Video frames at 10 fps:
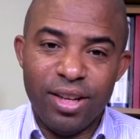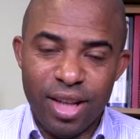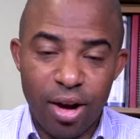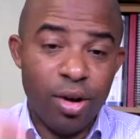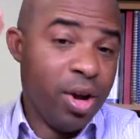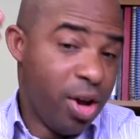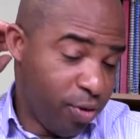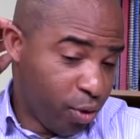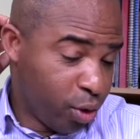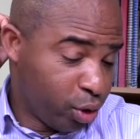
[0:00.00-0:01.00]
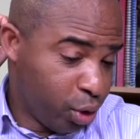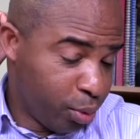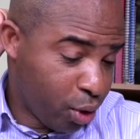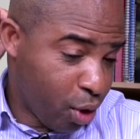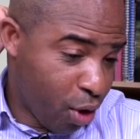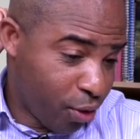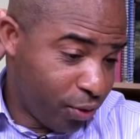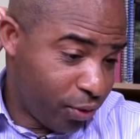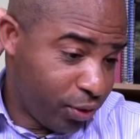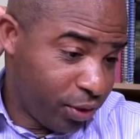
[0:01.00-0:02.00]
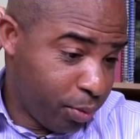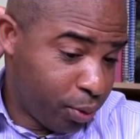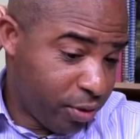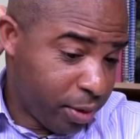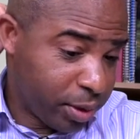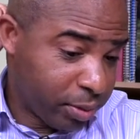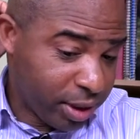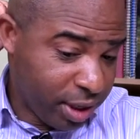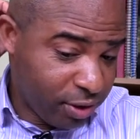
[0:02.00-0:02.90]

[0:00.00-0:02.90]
Now, if you go to the book of Proverbs chapter 3,